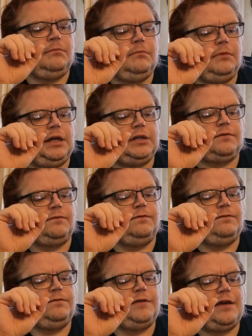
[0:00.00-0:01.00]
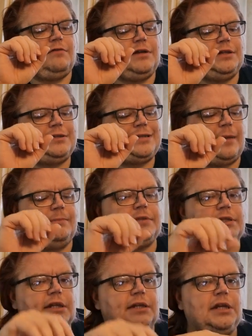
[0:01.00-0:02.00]
it's very
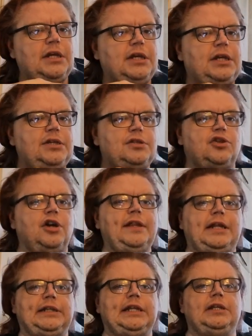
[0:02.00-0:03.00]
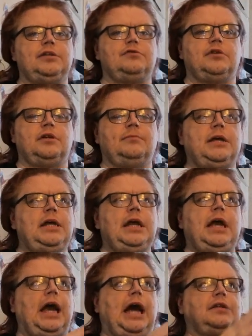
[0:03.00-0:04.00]
tempting to go in that dealer's room
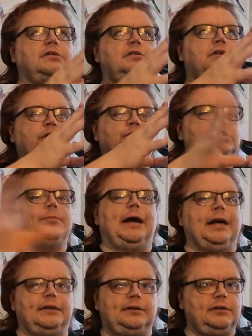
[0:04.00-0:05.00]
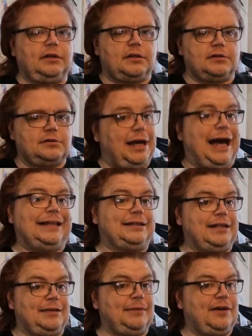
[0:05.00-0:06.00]
and lose your mind, because I did
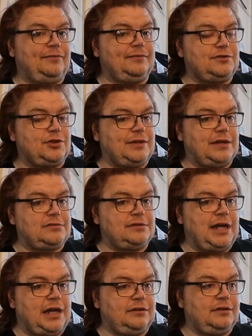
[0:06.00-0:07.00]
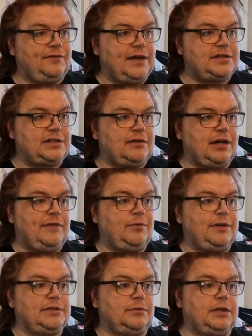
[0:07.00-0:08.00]
it. 2009, the first year I ever
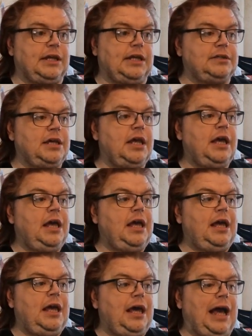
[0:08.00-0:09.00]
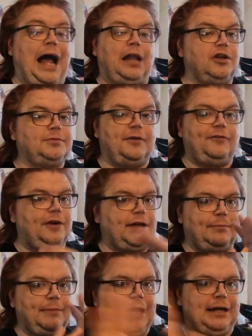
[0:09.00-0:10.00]
went to one of these, I lost my
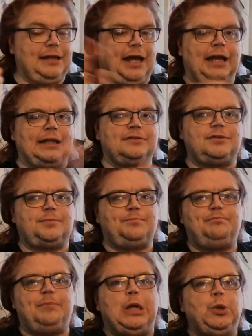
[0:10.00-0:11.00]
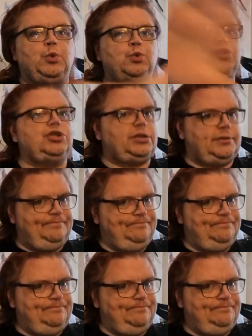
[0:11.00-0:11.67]
fucking mind and splooged.